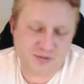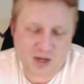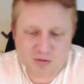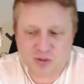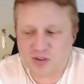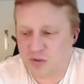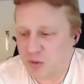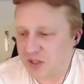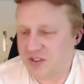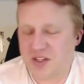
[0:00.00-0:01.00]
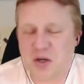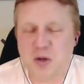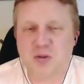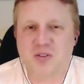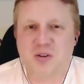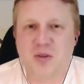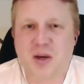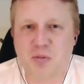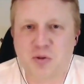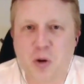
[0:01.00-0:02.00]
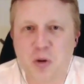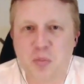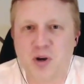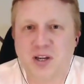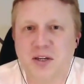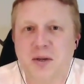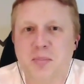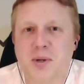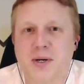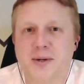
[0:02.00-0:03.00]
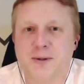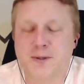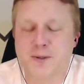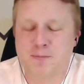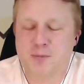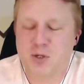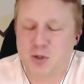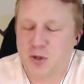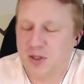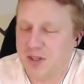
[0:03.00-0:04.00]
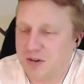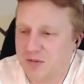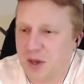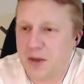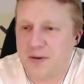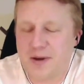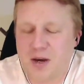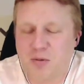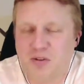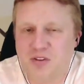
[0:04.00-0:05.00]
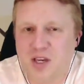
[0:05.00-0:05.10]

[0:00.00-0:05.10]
5 or 6 weeks ago, so that was heartbreaking, but during the event I was